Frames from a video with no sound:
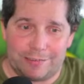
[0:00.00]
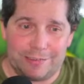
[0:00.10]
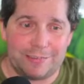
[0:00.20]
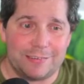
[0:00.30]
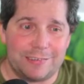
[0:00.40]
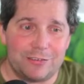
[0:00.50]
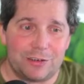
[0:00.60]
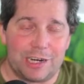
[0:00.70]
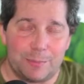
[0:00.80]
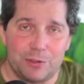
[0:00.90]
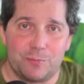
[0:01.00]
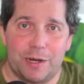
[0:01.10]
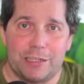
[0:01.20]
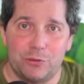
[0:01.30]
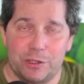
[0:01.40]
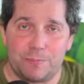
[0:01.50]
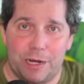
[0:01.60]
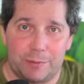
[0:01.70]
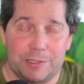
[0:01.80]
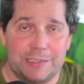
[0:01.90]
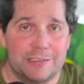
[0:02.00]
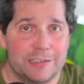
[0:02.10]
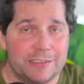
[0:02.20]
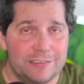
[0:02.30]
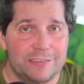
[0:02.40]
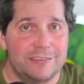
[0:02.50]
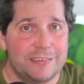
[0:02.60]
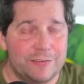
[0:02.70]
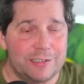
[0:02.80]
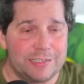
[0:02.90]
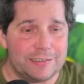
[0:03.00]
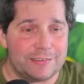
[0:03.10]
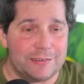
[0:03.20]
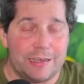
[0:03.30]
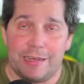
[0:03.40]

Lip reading: These are comments by Ludek Pachman in the 1970s.